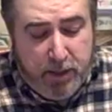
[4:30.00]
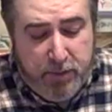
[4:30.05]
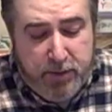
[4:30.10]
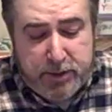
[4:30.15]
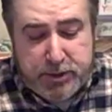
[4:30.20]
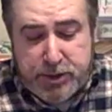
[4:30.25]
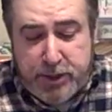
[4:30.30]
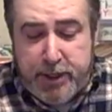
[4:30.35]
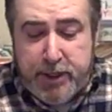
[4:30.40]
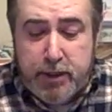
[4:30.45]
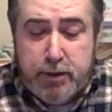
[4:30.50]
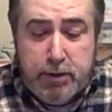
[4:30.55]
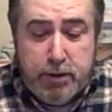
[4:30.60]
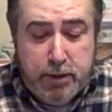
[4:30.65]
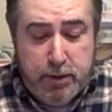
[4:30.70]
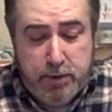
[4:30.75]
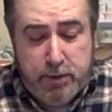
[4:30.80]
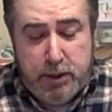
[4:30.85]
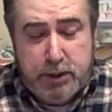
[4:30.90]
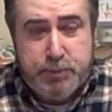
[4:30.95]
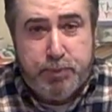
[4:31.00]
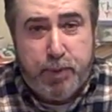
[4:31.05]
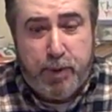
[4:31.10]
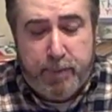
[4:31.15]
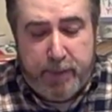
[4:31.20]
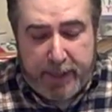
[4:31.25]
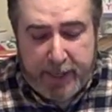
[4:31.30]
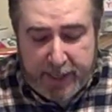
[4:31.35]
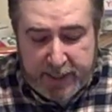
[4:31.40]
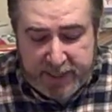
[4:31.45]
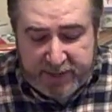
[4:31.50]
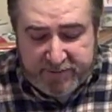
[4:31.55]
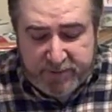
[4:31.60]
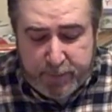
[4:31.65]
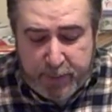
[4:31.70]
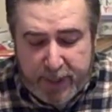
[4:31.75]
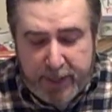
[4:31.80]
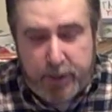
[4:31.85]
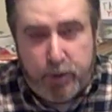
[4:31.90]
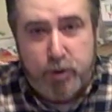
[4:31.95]
This here is Primalac.
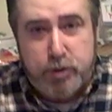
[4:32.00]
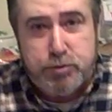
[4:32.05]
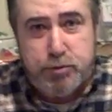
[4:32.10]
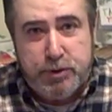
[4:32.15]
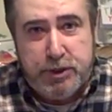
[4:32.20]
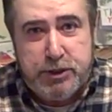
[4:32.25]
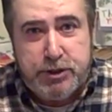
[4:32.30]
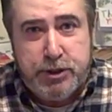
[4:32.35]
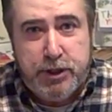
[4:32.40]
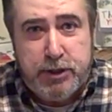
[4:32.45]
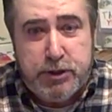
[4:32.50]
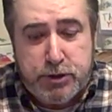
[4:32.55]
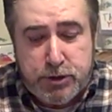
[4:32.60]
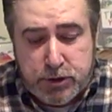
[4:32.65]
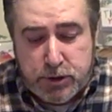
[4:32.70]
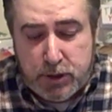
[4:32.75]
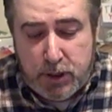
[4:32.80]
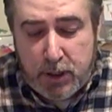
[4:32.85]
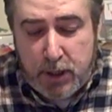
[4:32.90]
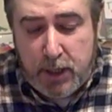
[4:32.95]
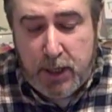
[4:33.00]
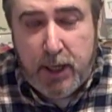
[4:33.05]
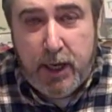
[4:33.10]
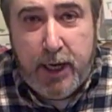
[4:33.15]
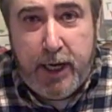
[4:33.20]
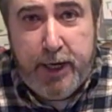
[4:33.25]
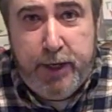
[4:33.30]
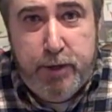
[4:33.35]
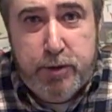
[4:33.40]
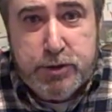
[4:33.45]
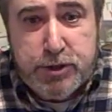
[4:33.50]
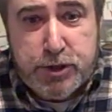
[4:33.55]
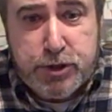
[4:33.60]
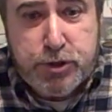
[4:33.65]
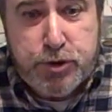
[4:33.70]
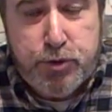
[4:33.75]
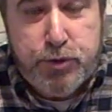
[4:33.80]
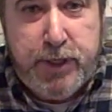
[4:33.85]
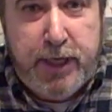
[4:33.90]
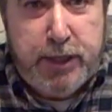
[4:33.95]
Everybody knows what this is. I use
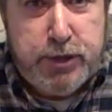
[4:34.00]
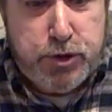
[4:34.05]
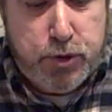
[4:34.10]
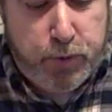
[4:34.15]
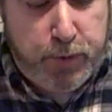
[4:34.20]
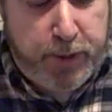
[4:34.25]
this 2 days a